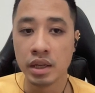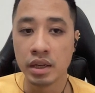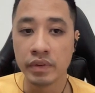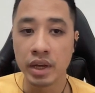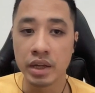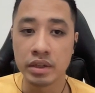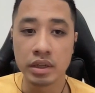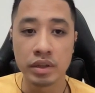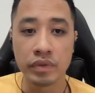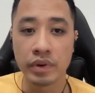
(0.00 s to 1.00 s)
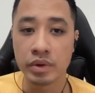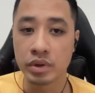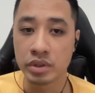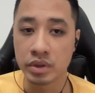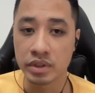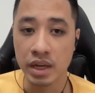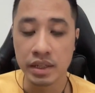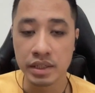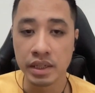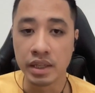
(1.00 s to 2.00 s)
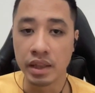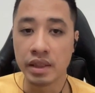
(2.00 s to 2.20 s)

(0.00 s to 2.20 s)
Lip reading: Living under the feudal society,